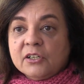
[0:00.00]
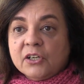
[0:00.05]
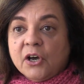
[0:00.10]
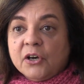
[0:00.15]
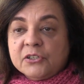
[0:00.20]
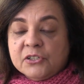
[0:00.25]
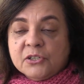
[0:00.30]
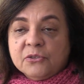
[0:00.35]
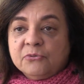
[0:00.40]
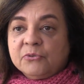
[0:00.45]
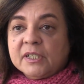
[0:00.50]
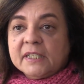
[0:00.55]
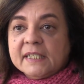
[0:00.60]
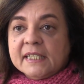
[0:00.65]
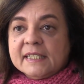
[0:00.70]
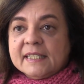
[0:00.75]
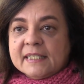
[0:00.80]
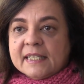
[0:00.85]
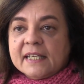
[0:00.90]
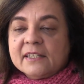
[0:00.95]
not to
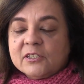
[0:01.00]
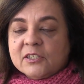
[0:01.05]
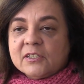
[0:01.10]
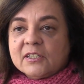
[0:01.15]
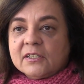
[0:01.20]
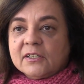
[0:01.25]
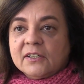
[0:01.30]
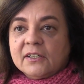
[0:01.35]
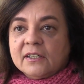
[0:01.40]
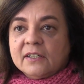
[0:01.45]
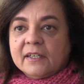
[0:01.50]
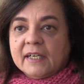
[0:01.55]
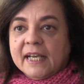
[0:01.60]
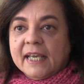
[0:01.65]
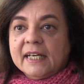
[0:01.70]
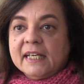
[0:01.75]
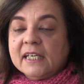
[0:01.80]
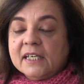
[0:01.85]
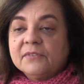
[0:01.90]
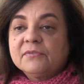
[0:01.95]
really censor
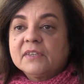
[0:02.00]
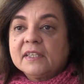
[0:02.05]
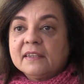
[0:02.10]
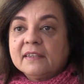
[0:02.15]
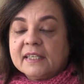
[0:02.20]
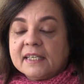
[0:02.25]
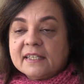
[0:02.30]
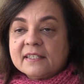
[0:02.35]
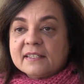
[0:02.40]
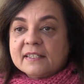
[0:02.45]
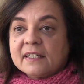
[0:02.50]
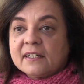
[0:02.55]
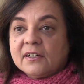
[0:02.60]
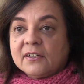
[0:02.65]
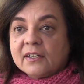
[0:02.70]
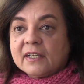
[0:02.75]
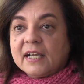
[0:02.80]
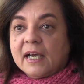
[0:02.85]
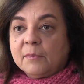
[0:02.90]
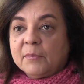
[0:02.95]
any of the things that
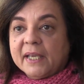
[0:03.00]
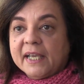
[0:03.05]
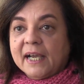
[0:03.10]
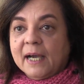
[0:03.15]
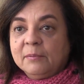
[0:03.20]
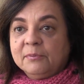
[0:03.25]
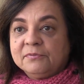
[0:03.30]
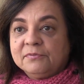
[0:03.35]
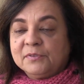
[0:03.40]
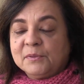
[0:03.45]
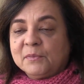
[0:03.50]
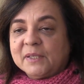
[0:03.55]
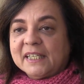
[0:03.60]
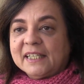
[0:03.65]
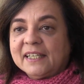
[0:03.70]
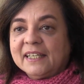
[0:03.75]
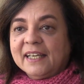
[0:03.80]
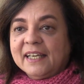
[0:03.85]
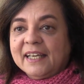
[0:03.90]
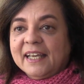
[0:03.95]
are coming up for
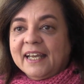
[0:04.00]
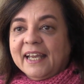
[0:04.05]
me.